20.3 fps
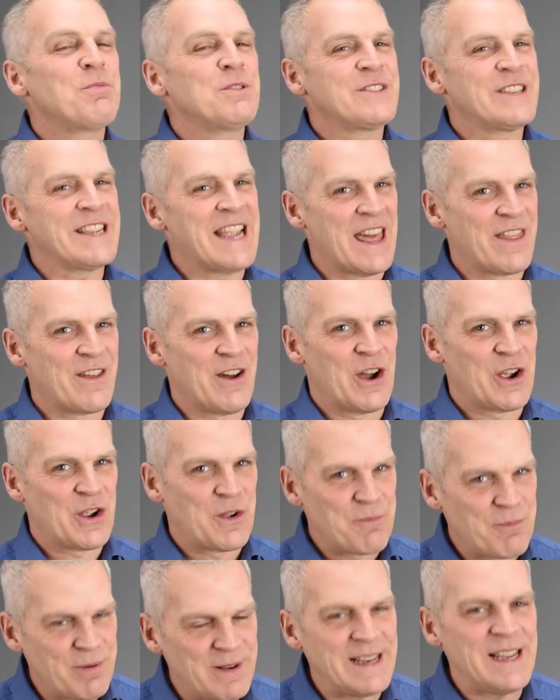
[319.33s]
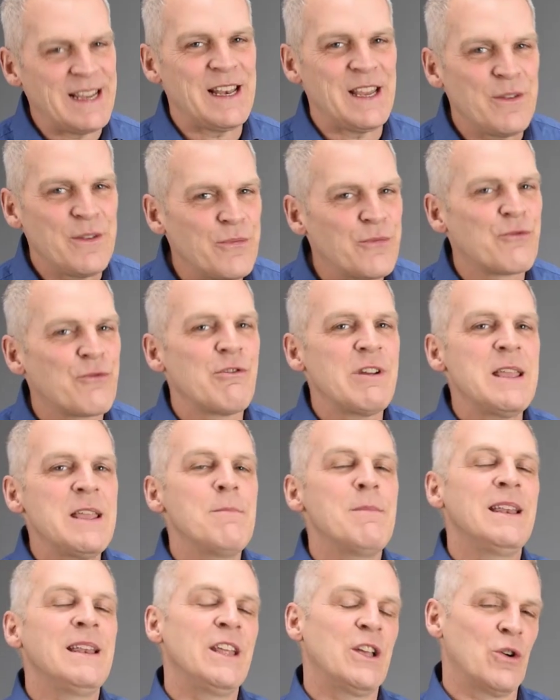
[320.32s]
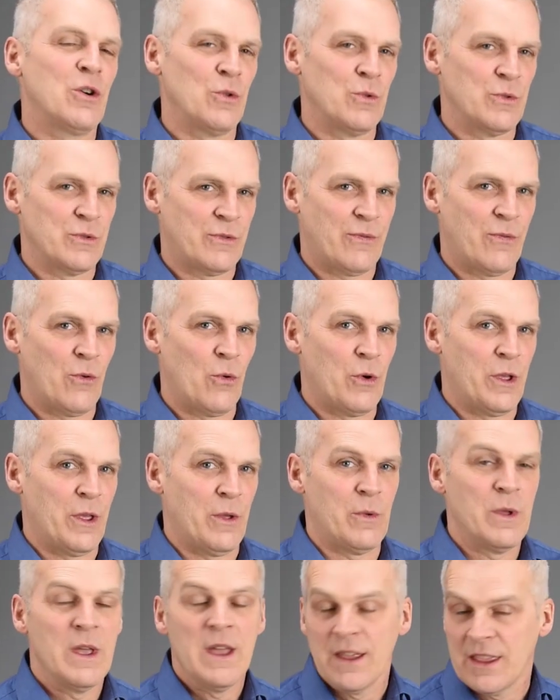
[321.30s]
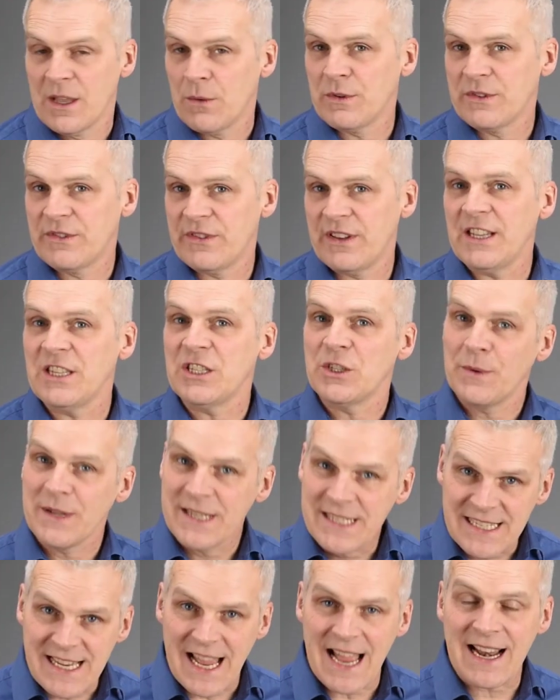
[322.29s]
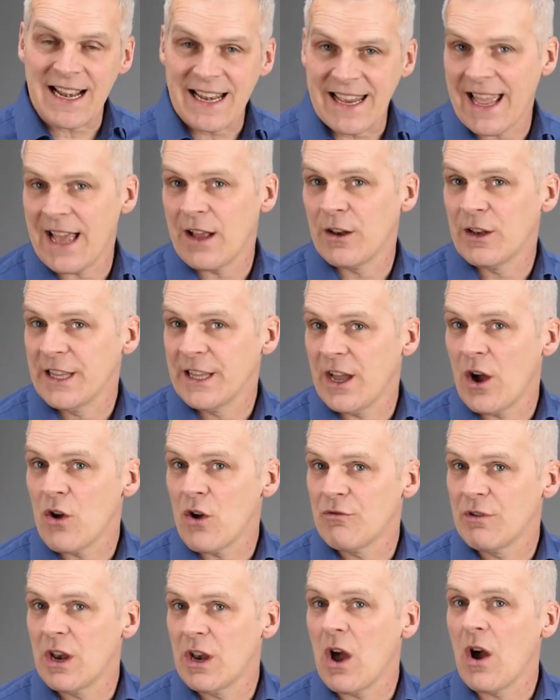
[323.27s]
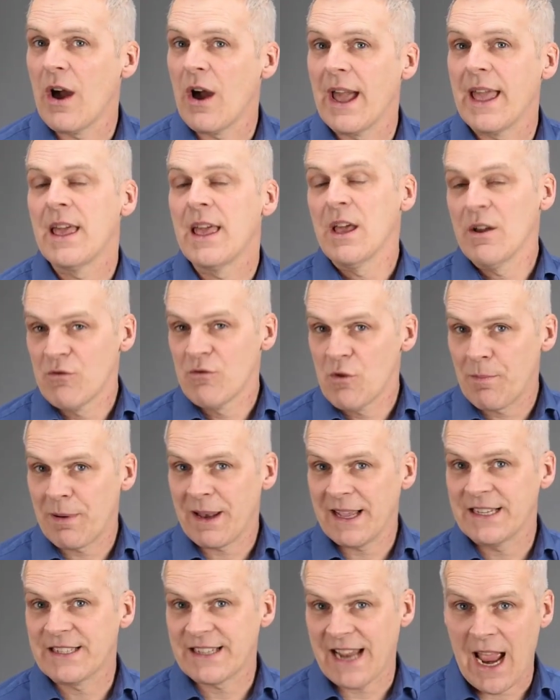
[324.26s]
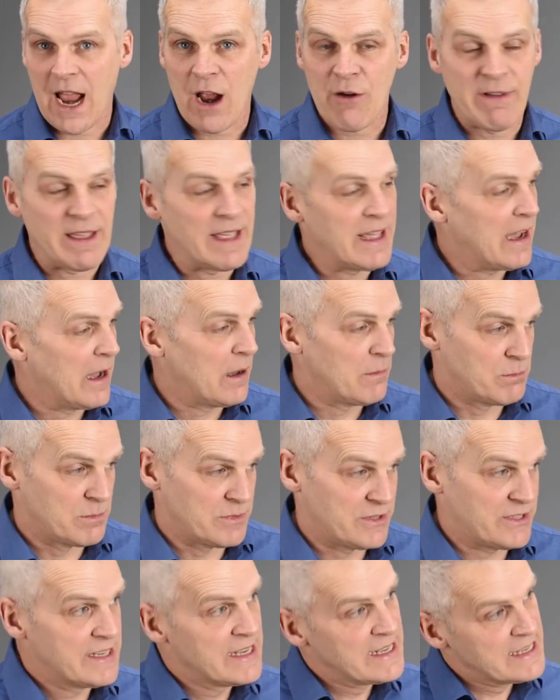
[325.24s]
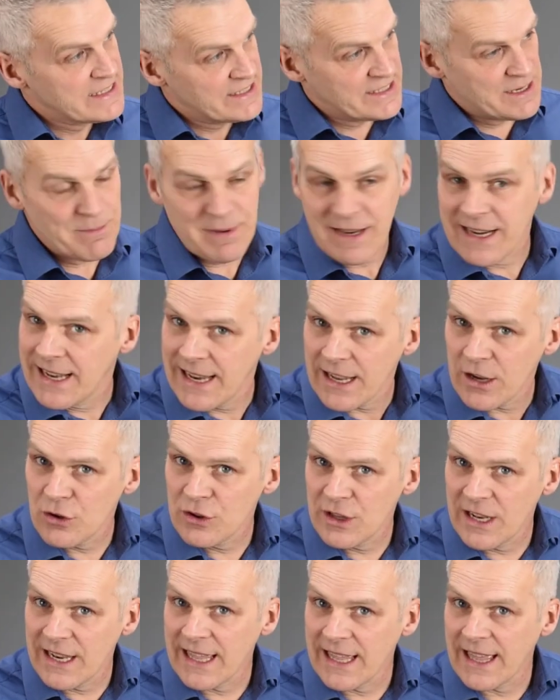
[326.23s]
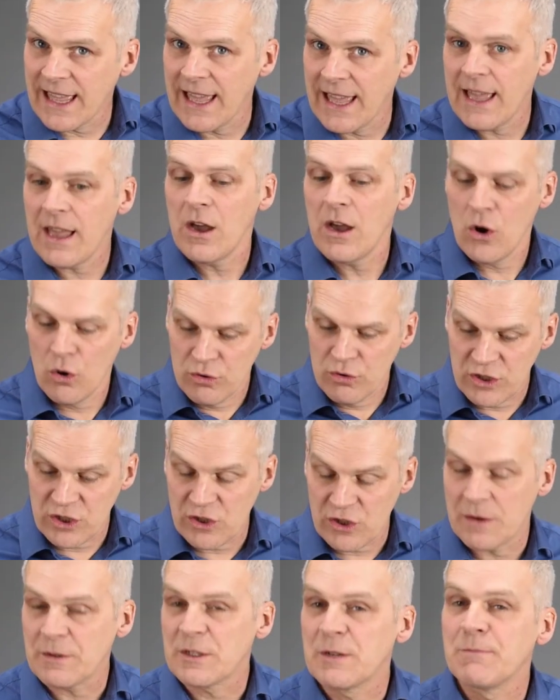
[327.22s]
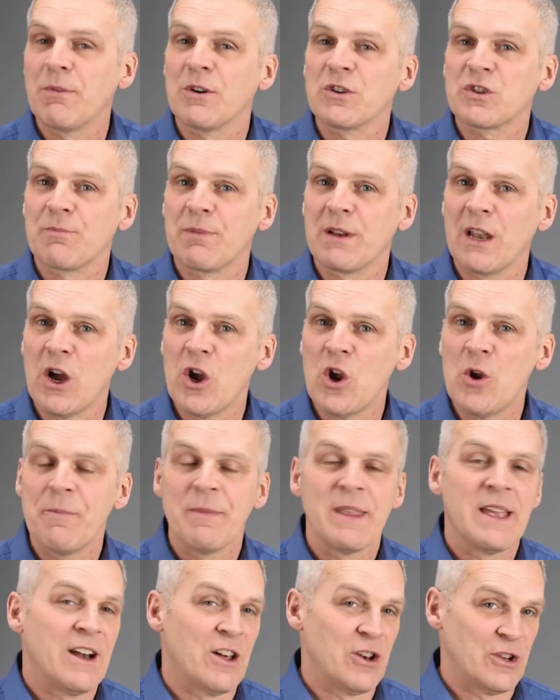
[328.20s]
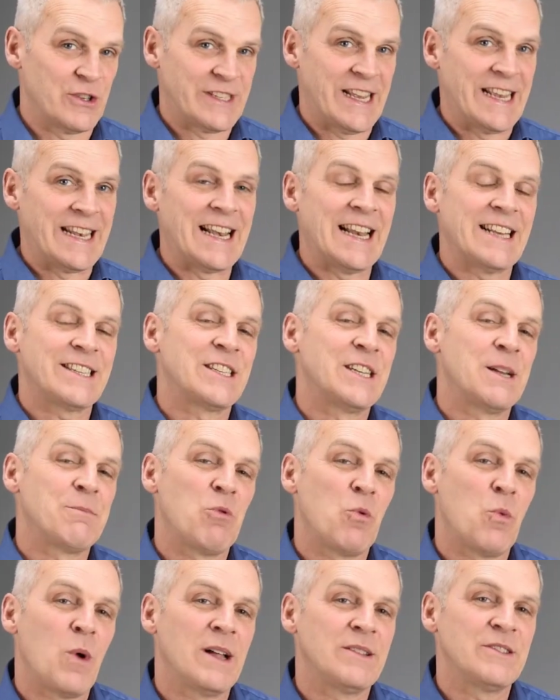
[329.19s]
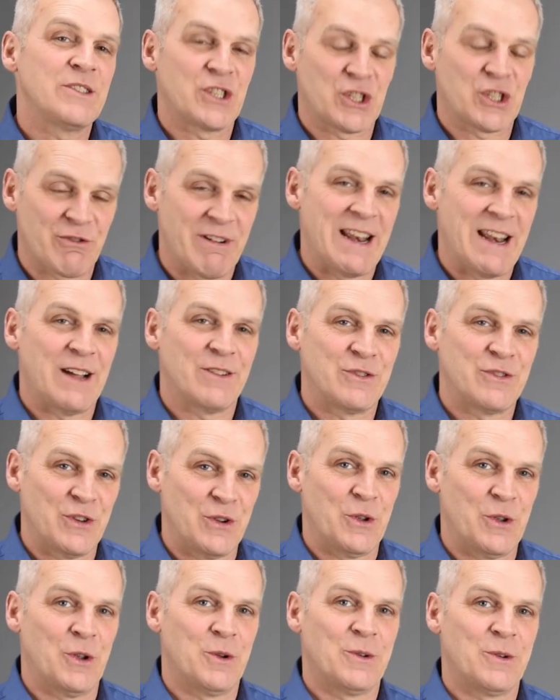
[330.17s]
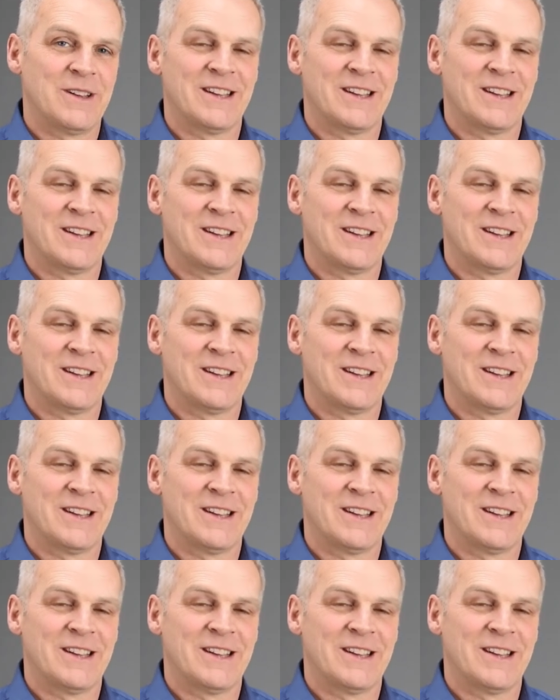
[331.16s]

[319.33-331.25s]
put together a completely free mini course for you that will teach you exactly how Liana and I replaced our incomes. Simply click on the link here or in the description box below, and I'll send lesson number one straight out to you.